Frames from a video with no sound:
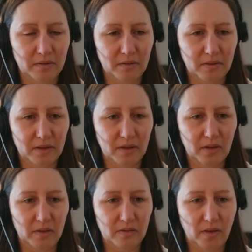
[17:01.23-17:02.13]
the
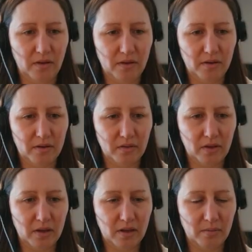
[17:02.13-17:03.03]
start,
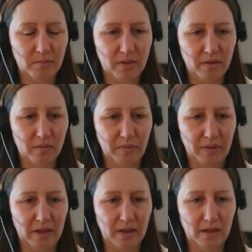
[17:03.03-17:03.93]
and then there'll
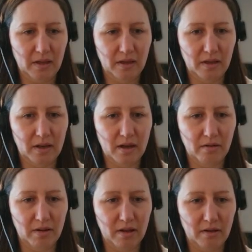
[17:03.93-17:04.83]
be an
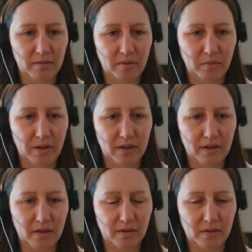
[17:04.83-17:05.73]
area where we can
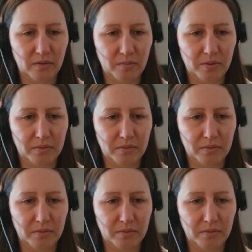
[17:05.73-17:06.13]
get to the pool.